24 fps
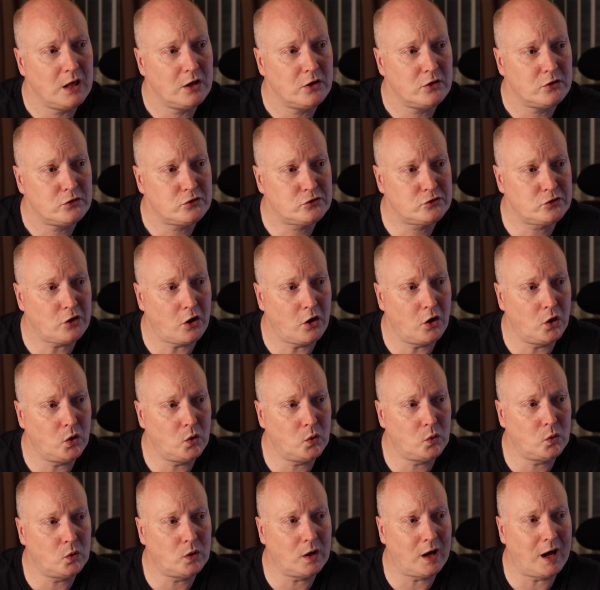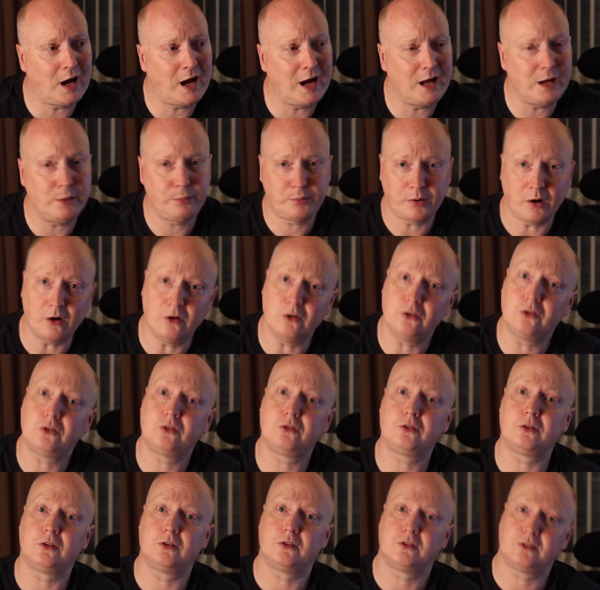So I
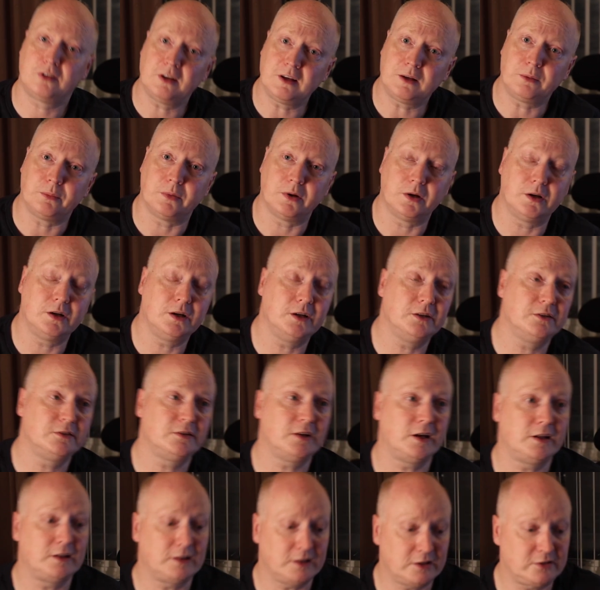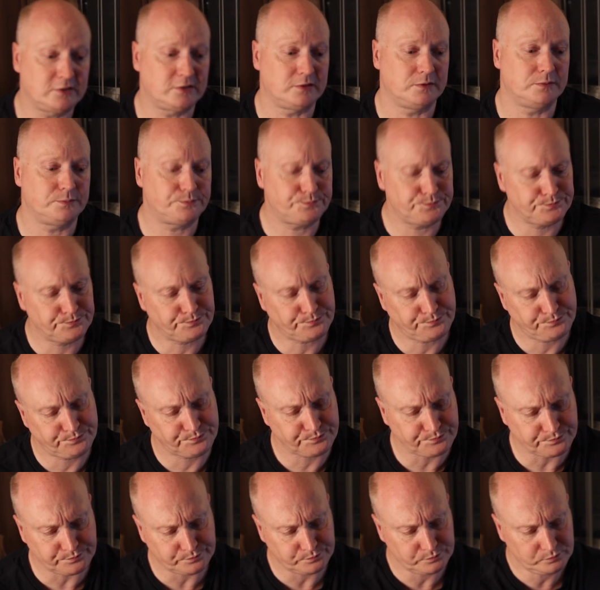approached Sigma and said, listen,
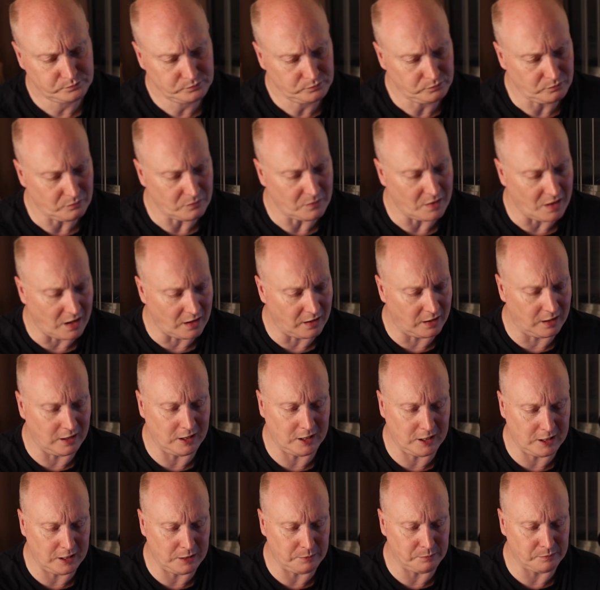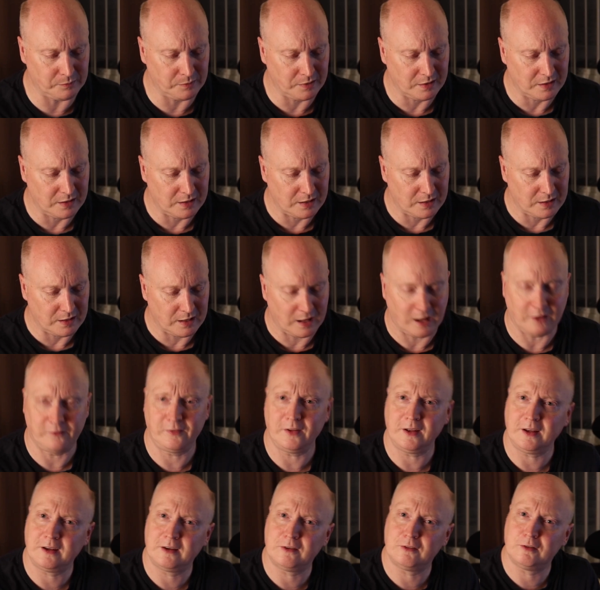I
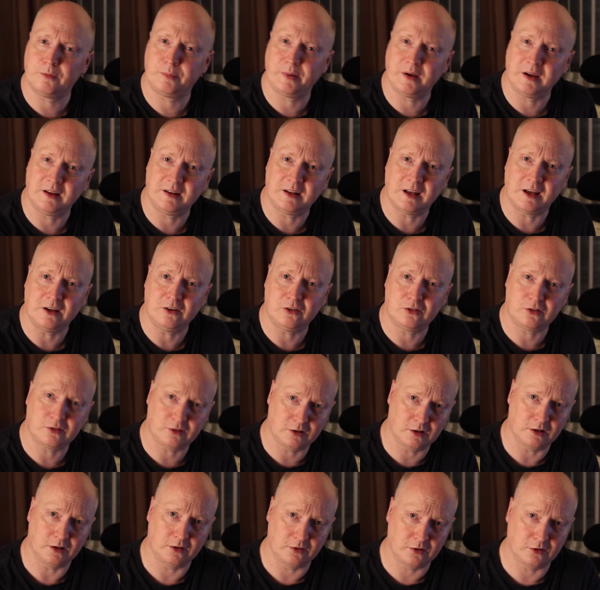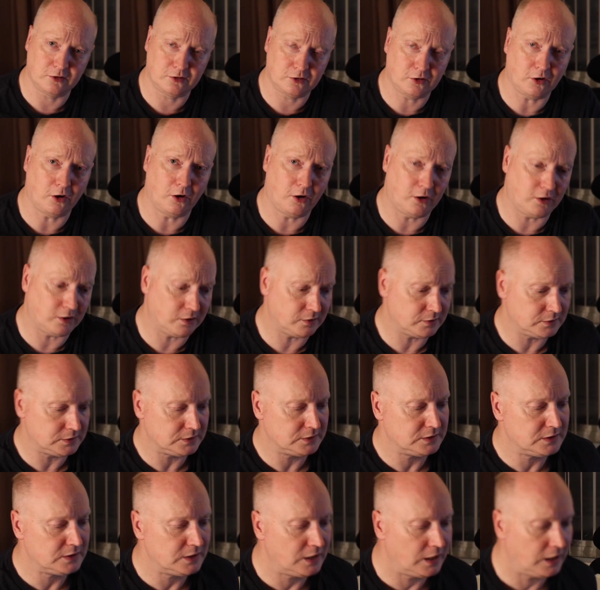think it would B&H, the store.
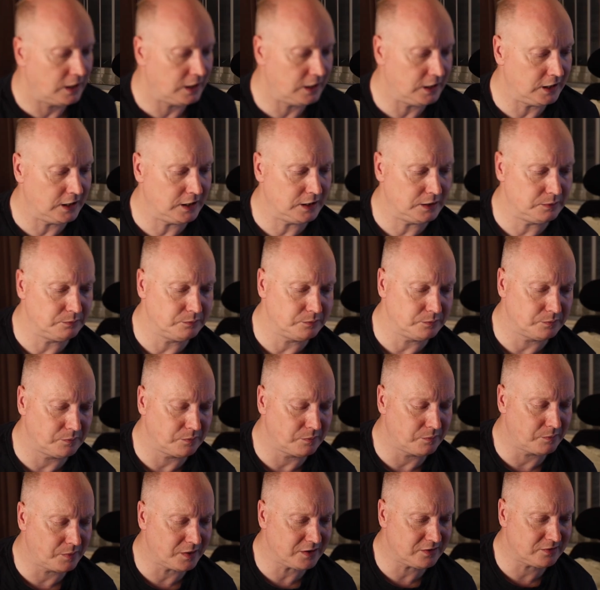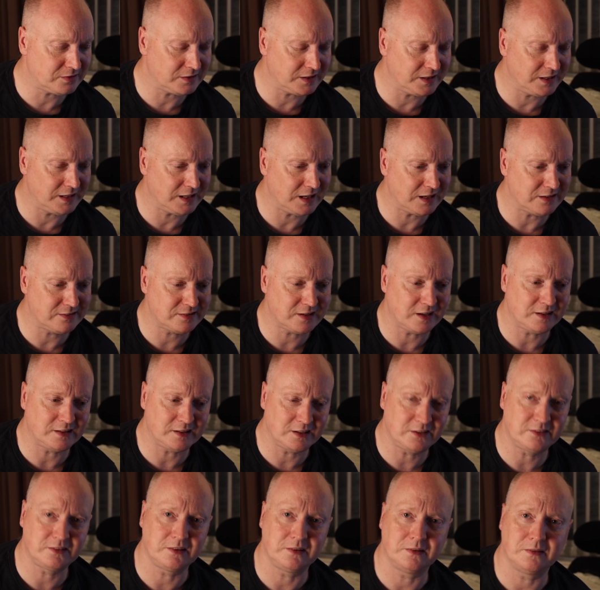Basically I said,
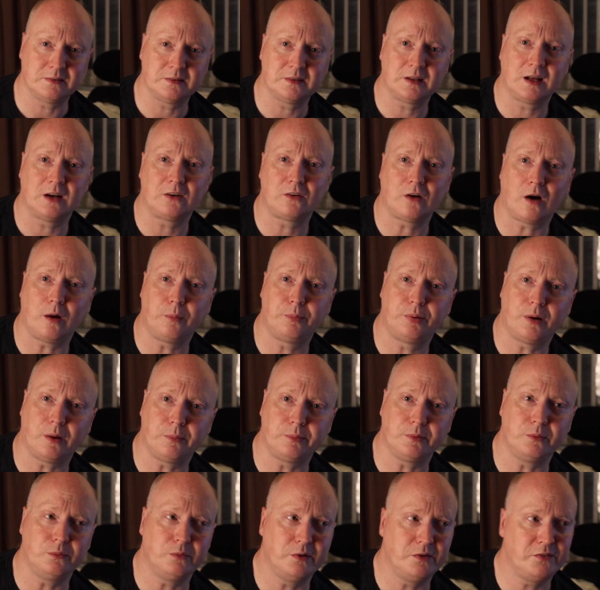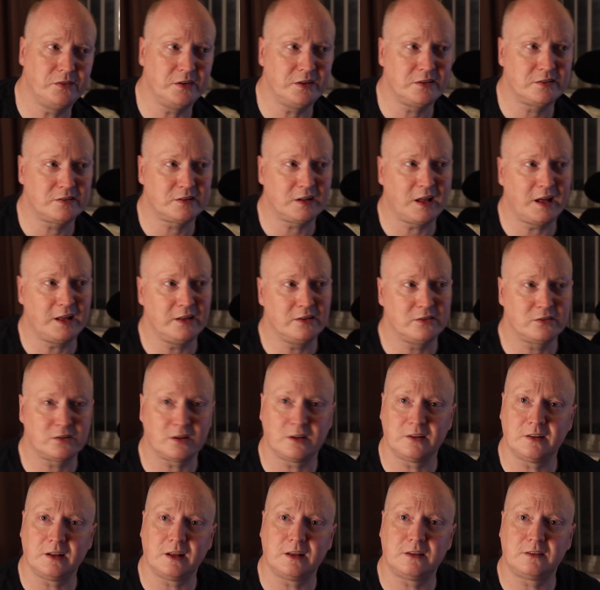listen, I've got a problem with this lens,
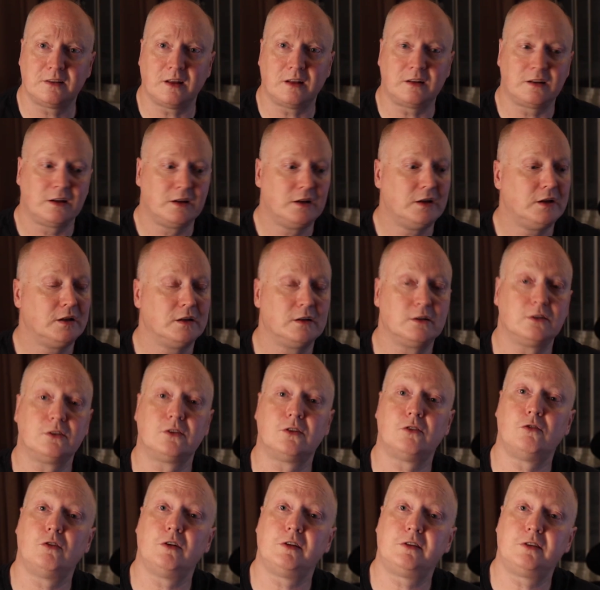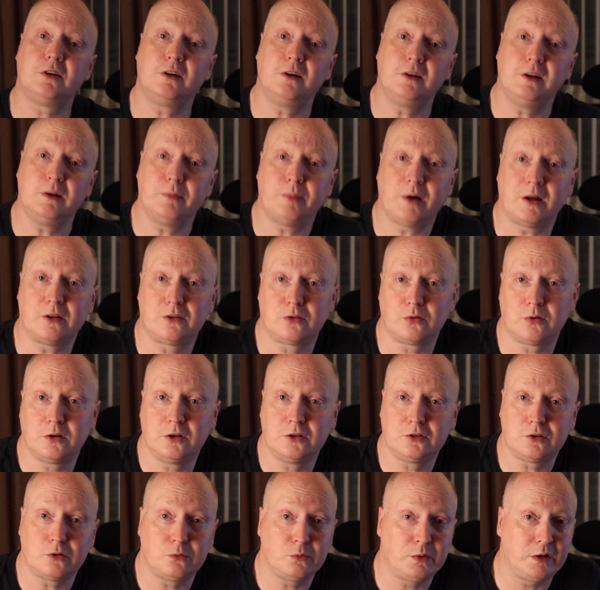and they said, return it back to
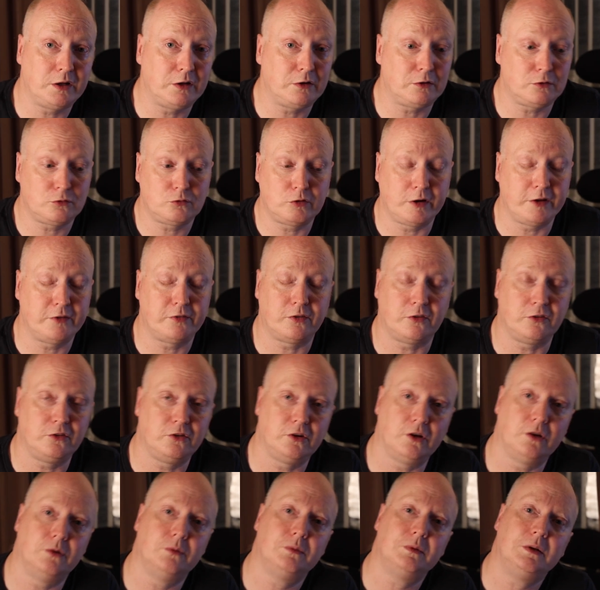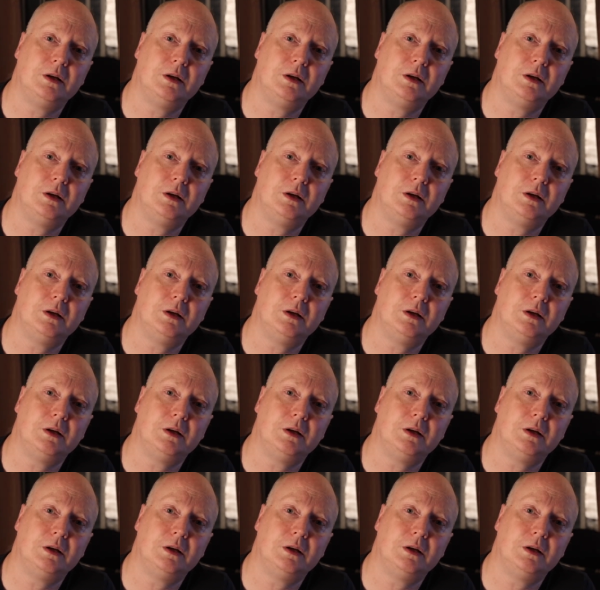us and we'll refund you.